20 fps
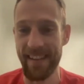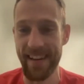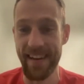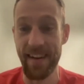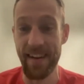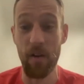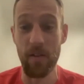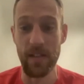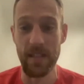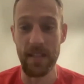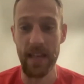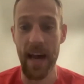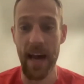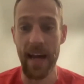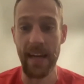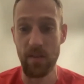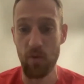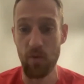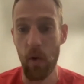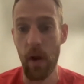
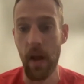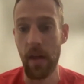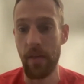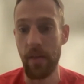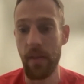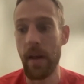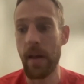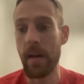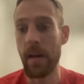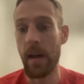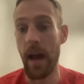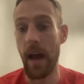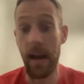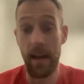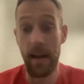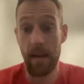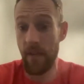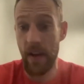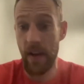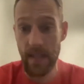coincides with
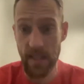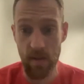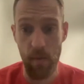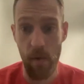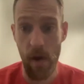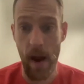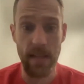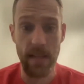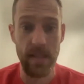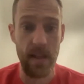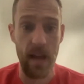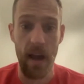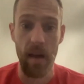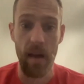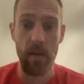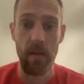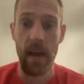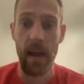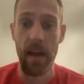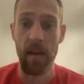Invest Nebraska
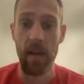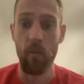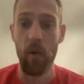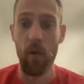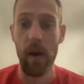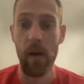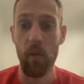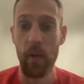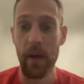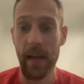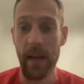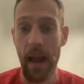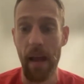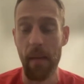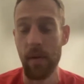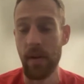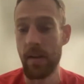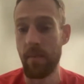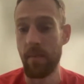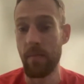and where we came
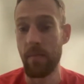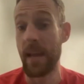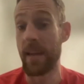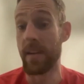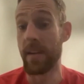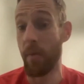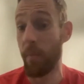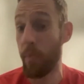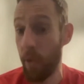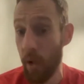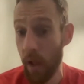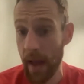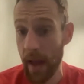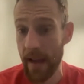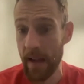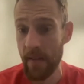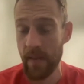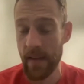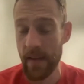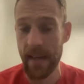into play
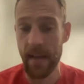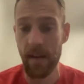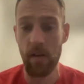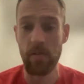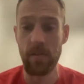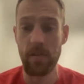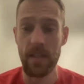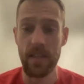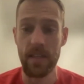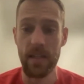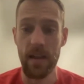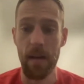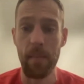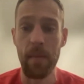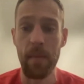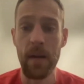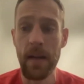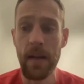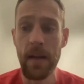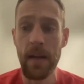in the ecosystem.
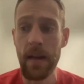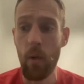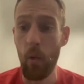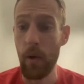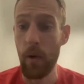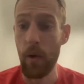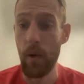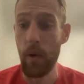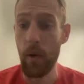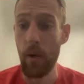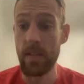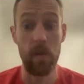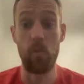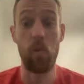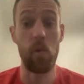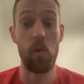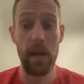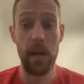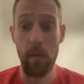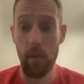We
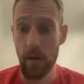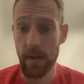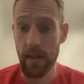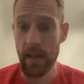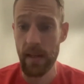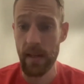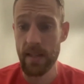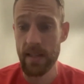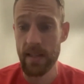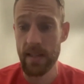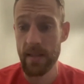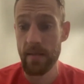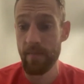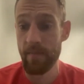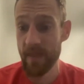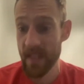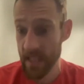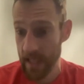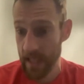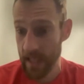started working with the
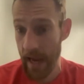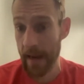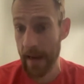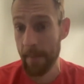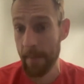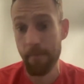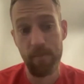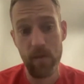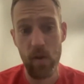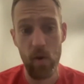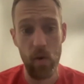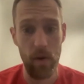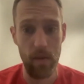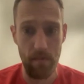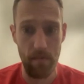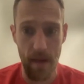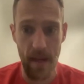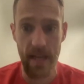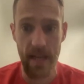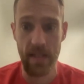state to
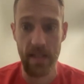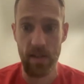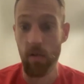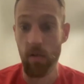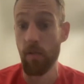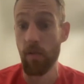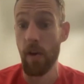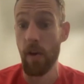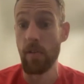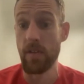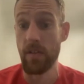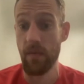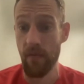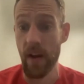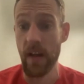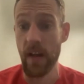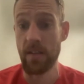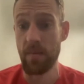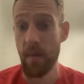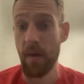administer those
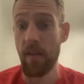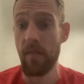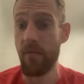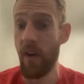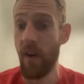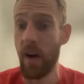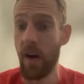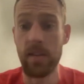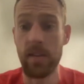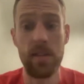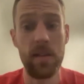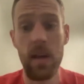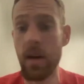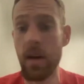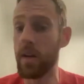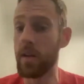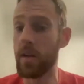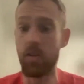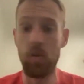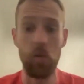investment funds
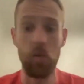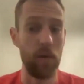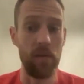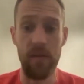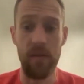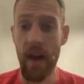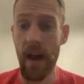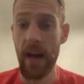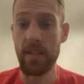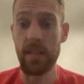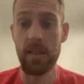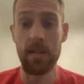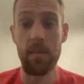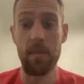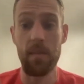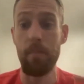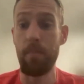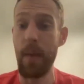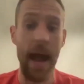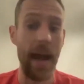to invest
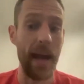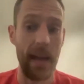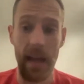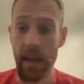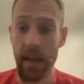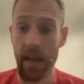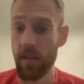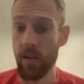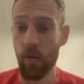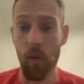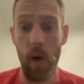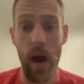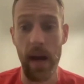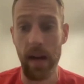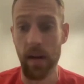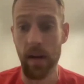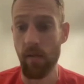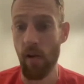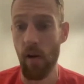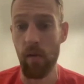back into
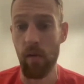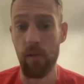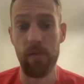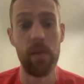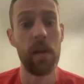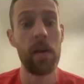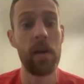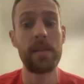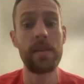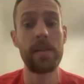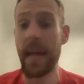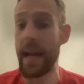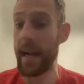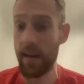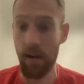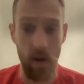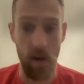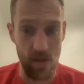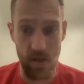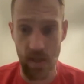high growth
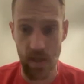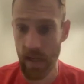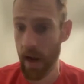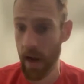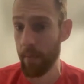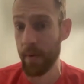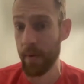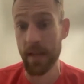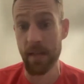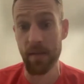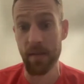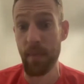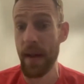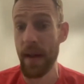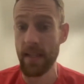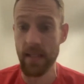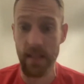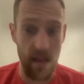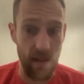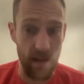technology companies
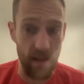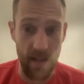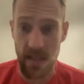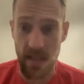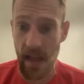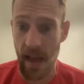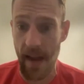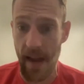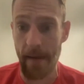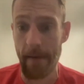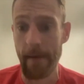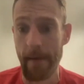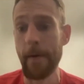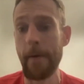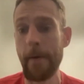based in the state.